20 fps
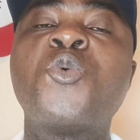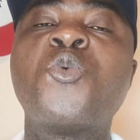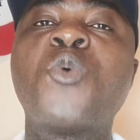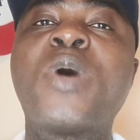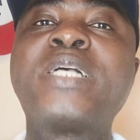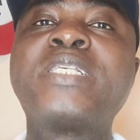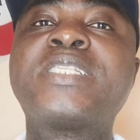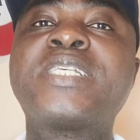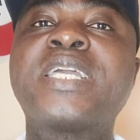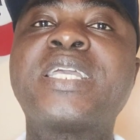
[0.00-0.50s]

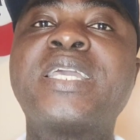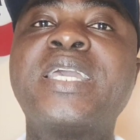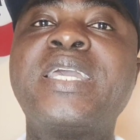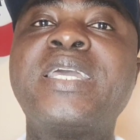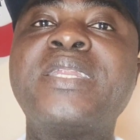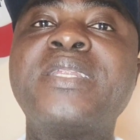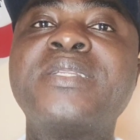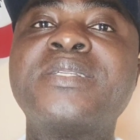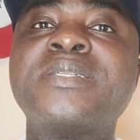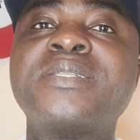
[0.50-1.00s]
Once
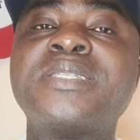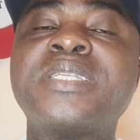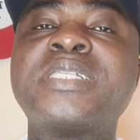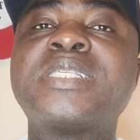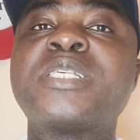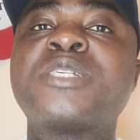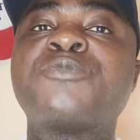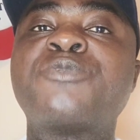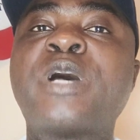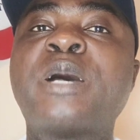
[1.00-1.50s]
again,
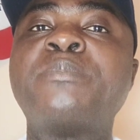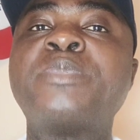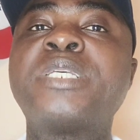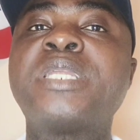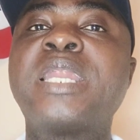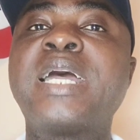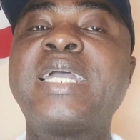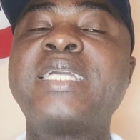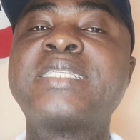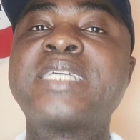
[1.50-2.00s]
this is Farm
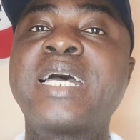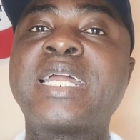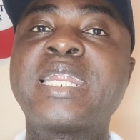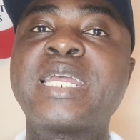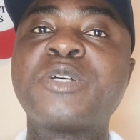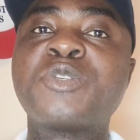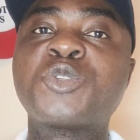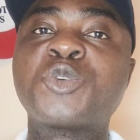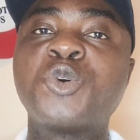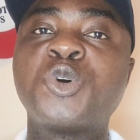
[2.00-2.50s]
Delight
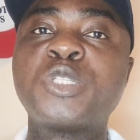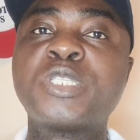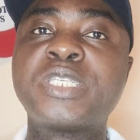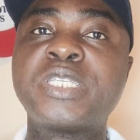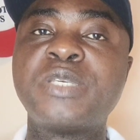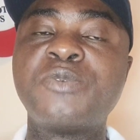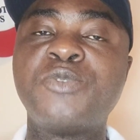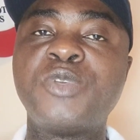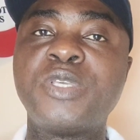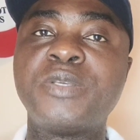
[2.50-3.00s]

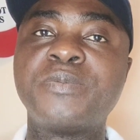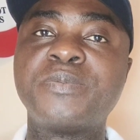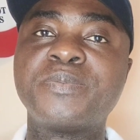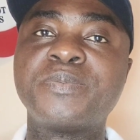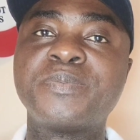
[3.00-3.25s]
_TV.